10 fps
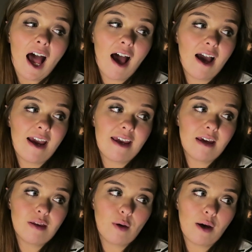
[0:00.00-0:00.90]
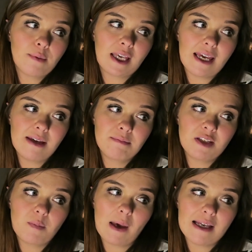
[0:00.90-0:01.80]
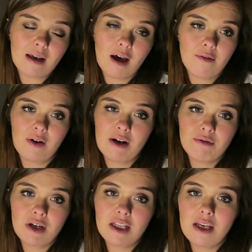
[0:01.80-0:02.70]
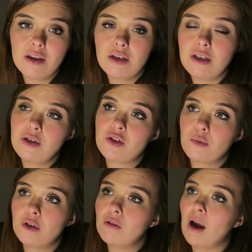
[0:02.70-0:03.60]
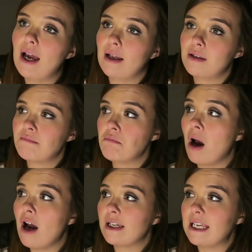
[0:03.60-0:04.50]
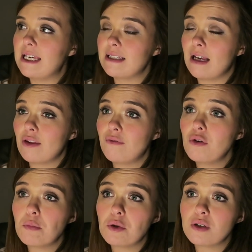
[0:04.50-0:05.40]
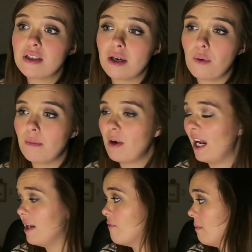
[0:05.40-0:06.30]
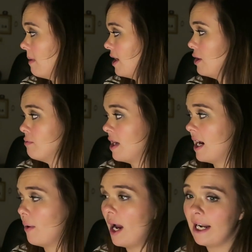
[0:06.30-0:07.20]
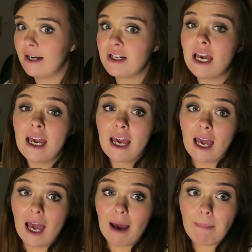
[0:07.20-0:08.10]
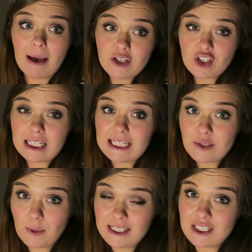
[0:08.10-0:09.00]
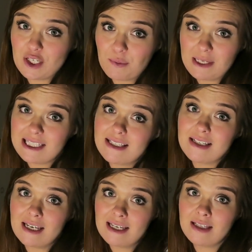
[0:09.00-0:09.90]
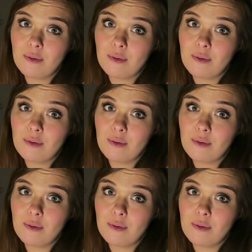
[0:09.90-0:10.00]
I thought I would get him to bed half an hour earlier than usual. And Mark is at the football, so I'm kind of on my own now. And I'm actually 22 weeks today,